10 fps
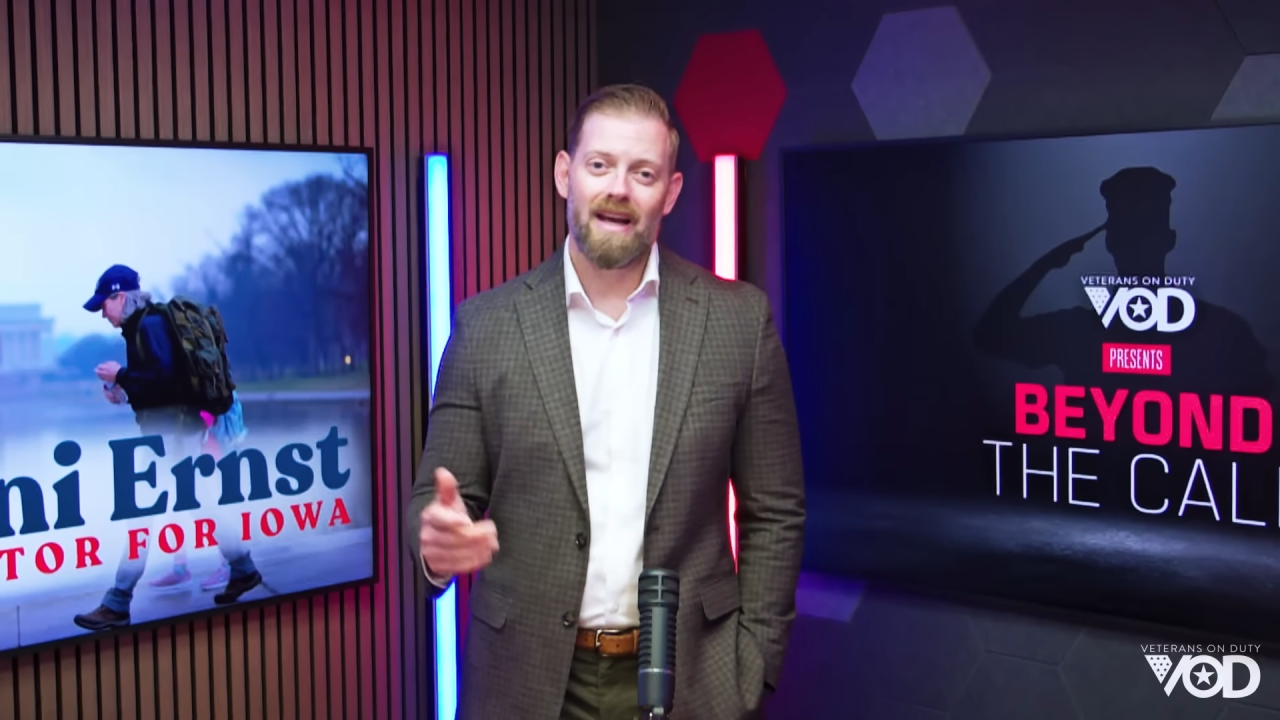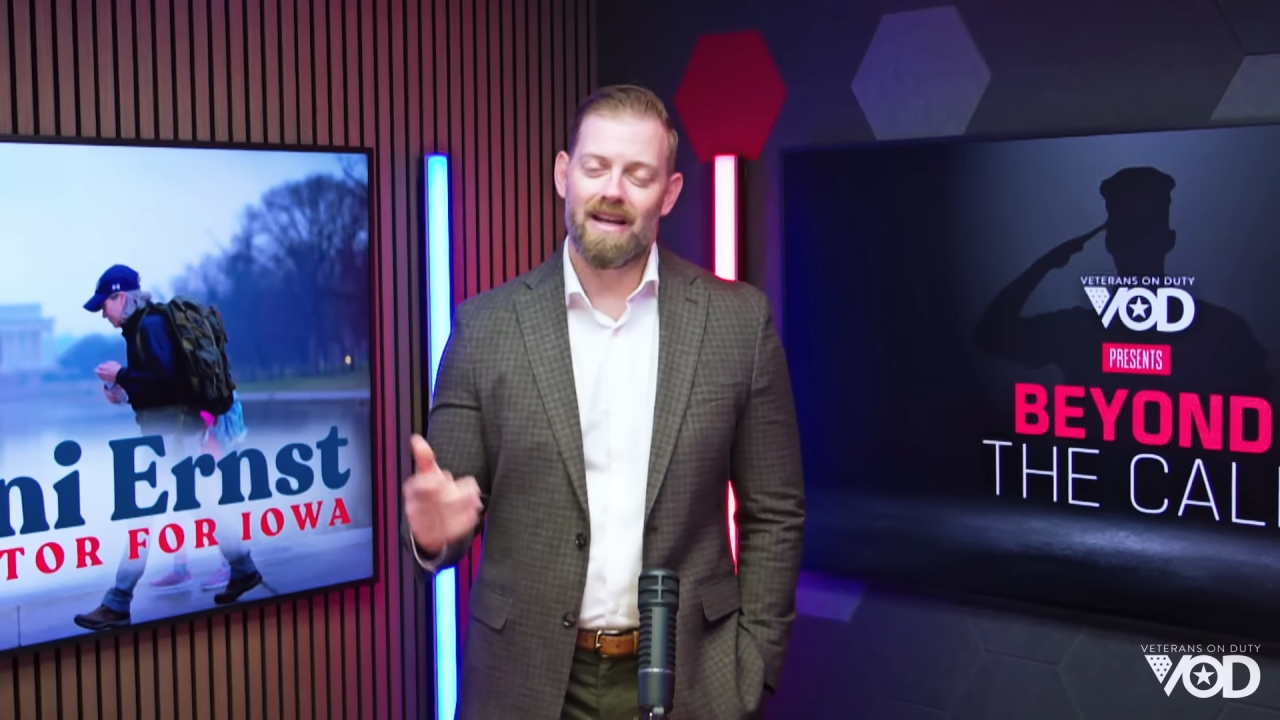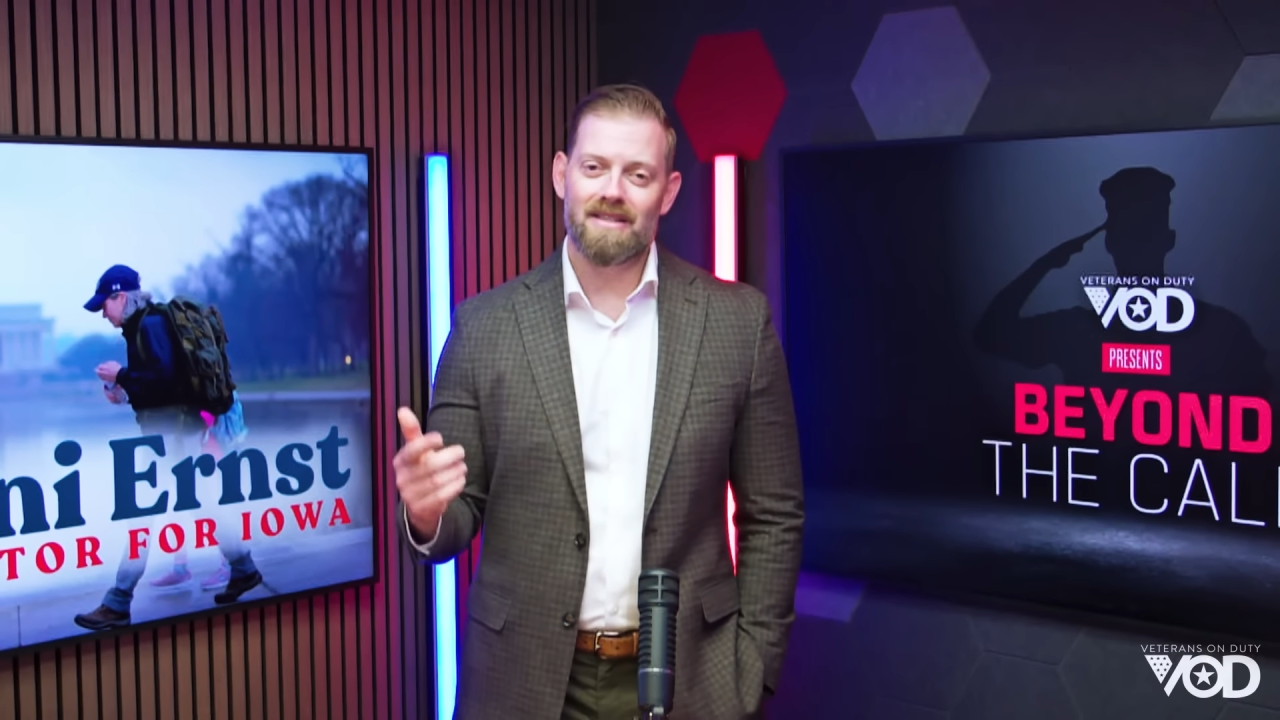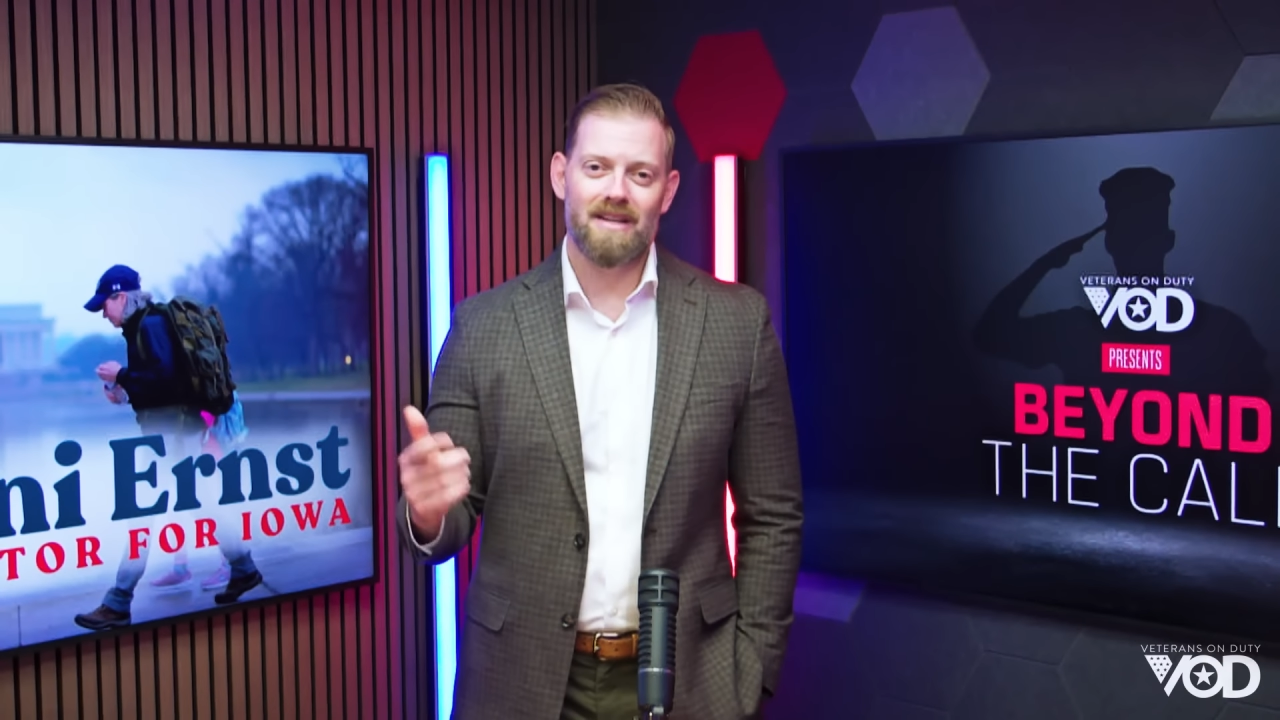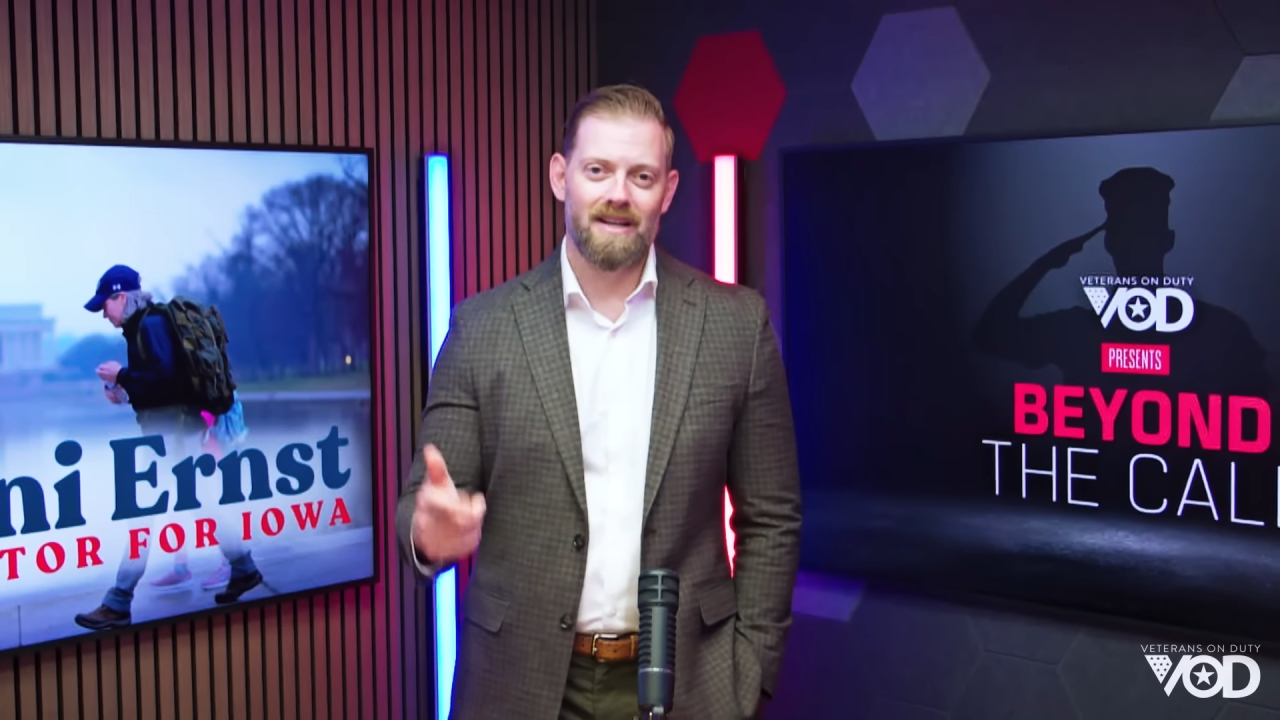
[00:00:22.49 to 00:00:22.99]

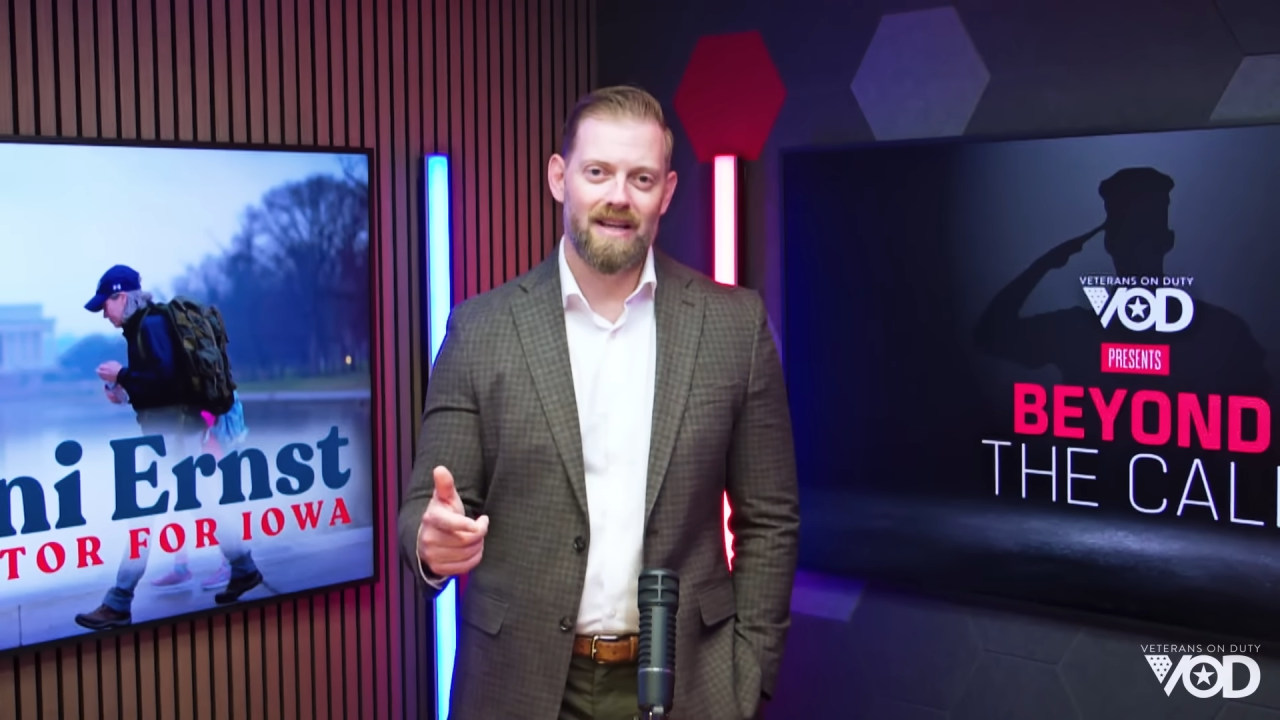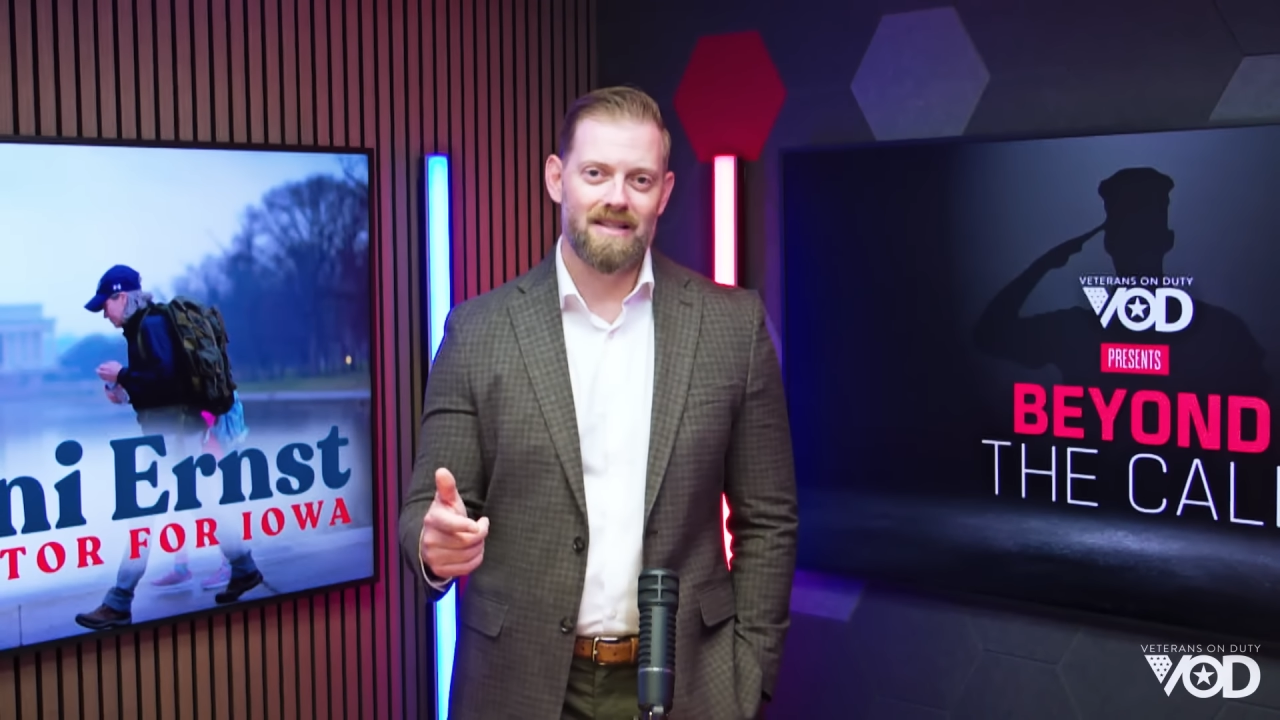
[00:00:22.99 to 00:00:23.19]
and a ton of